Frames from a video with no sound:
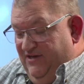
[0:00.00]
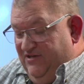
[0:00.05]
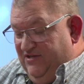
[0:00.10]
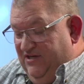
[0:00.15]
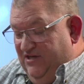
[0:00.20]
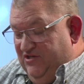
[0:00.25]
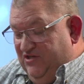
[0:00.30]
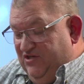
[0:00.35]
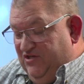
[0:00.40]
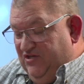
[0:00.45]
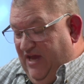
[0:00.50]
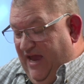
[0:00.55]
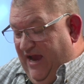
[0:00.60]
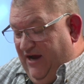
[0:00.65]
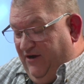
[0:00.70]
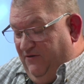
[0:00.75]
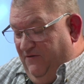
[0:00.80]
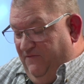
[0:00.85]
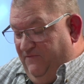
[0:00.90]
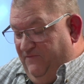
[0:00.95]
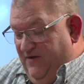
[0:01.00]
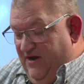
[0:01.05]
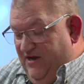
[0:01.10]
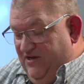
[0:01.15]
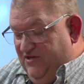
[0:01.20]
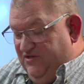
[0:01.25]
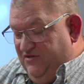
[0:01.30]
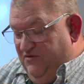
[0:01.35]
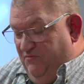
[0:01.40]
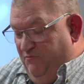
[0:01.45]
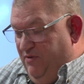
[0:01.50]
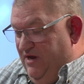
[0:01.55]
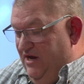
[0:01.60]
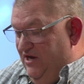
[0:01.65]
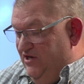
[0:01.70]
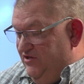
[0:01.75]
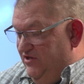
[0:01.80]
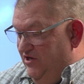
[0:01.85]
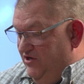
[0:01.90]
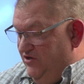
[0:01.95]
It says sacrifice the
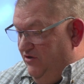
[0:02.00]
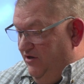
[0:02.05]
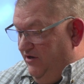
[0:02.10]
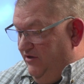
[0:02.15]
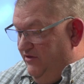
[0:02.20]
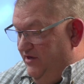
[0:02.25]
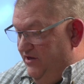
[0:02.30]
piece that took